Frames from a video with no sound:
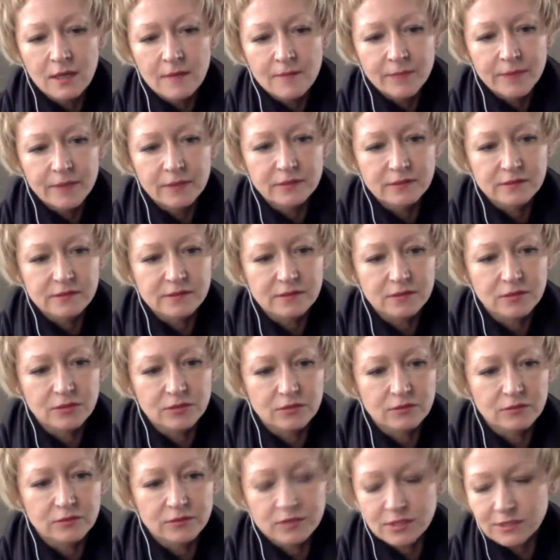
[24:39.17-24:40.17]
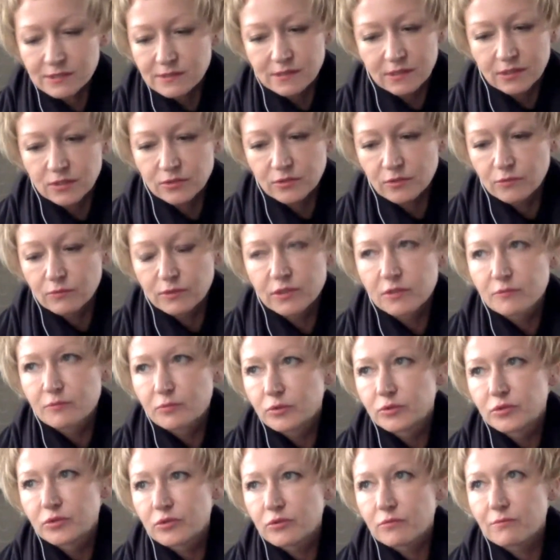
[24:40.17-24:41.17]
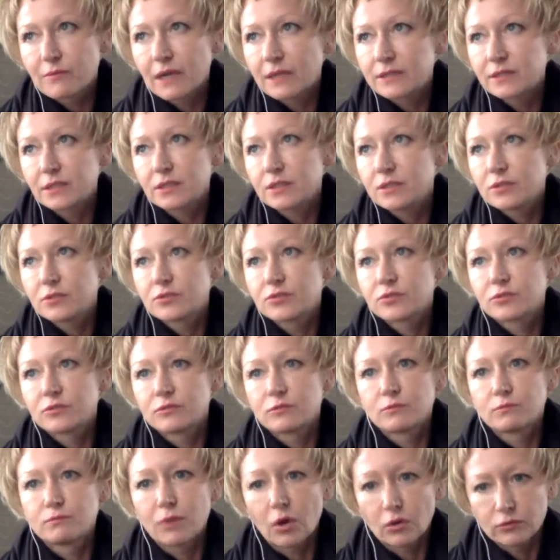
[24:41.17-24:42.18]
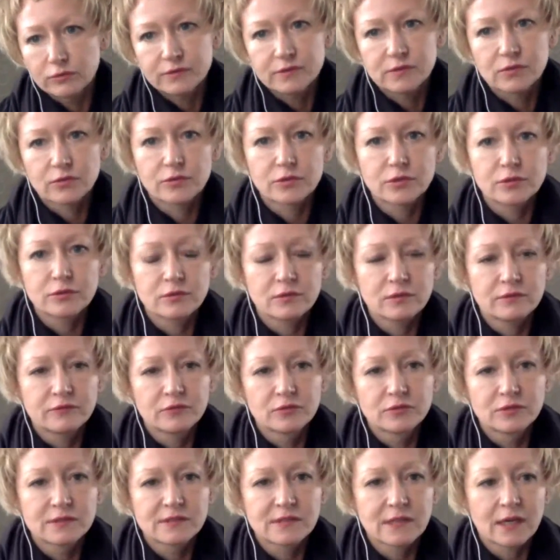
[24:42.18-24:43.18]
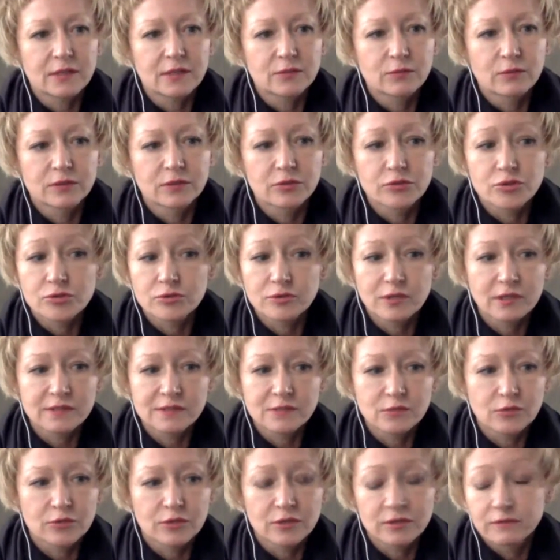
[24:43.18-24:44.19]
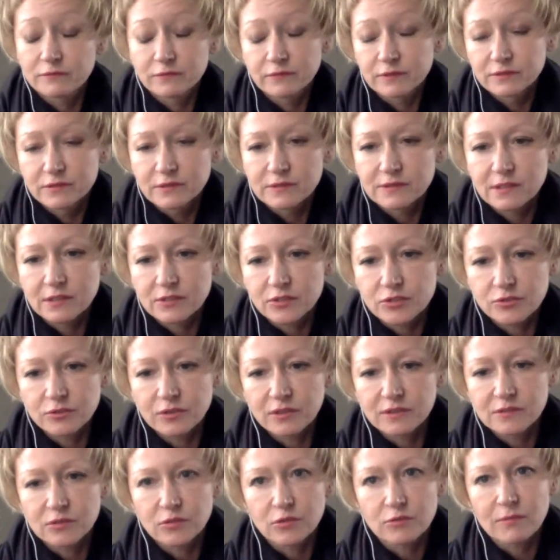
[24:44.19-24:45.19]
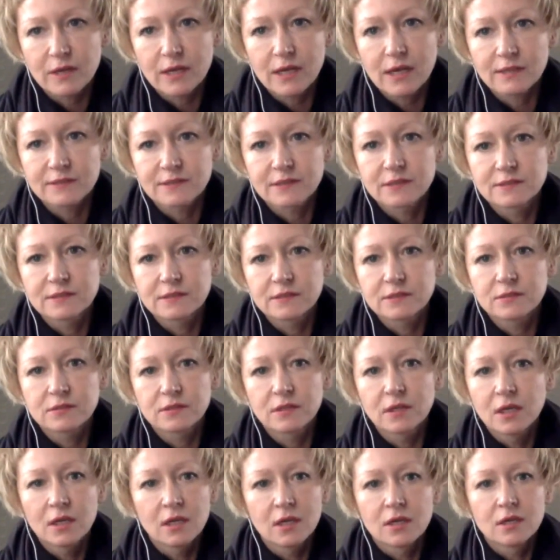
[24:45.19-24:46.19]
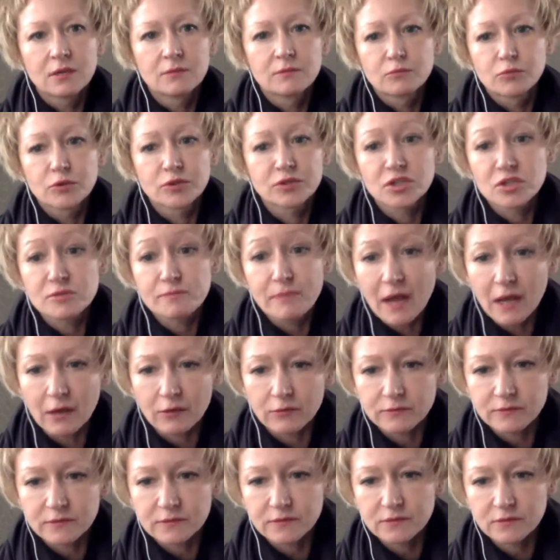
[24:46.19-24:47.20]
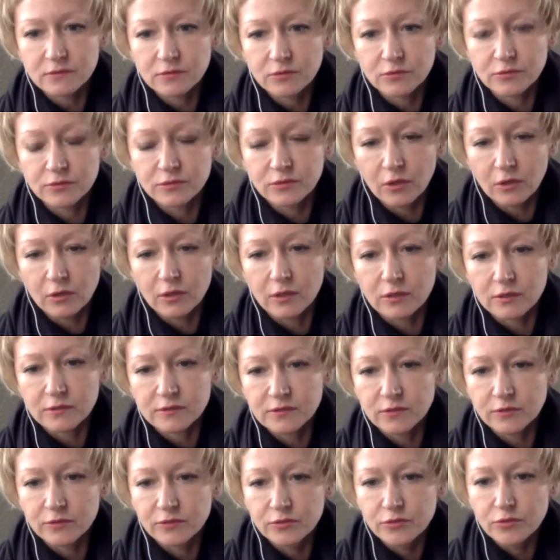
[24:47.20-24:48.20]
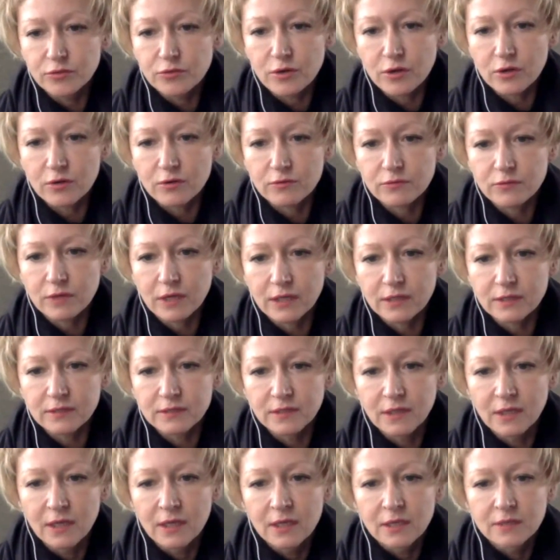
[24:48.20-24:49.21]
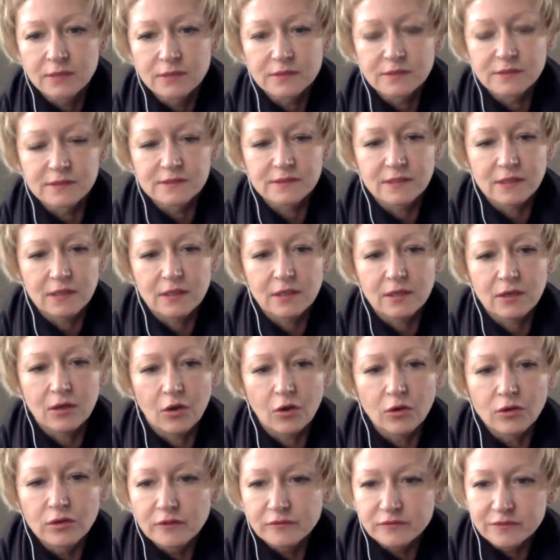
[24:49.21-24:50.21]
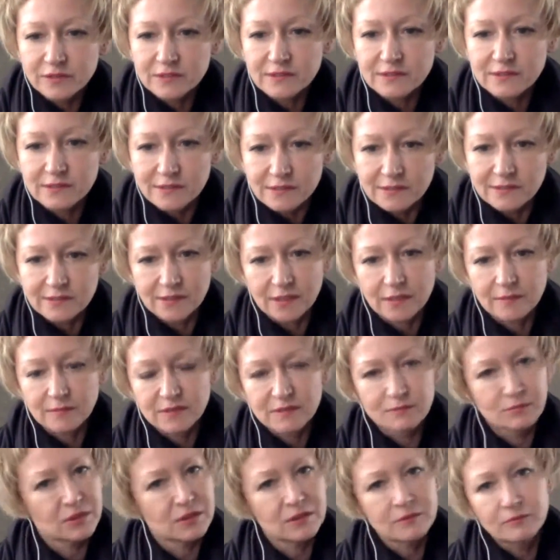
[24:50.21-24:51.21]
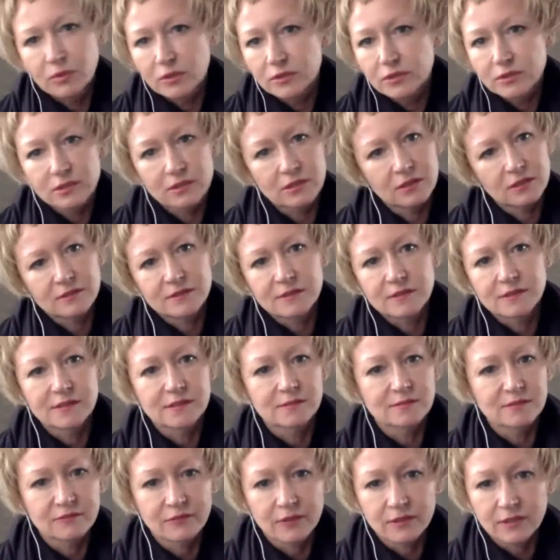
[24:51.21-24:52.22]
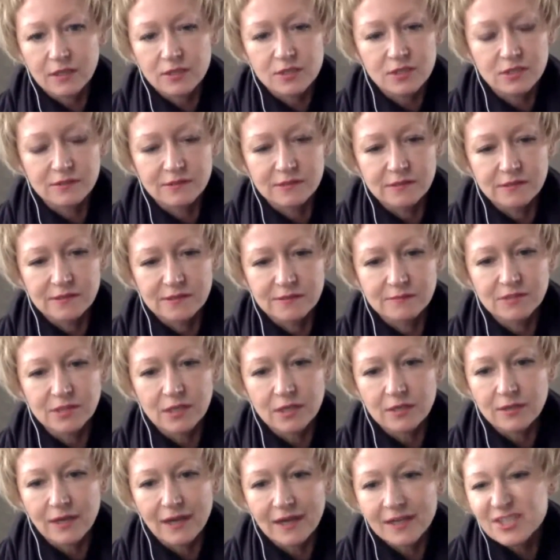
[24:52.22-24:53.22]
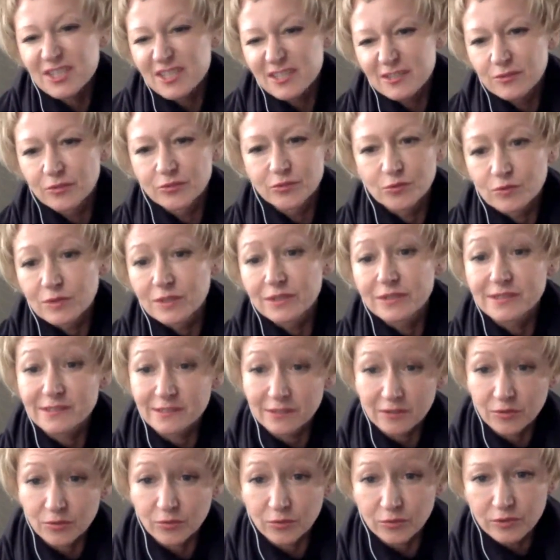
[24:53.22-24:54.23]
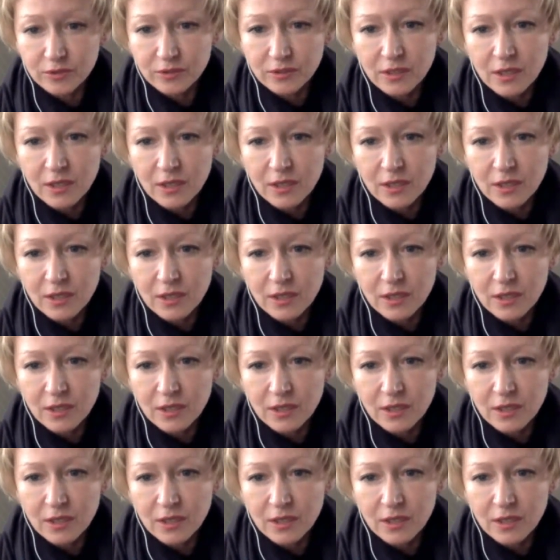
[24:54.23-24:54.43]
it is, just like, when you put your money into bonds, or if you decide whether should I store my assets in British pounds or in dollars or in euro, right? This is all of these systems, be it political systems, financial systems, are actually not really secure.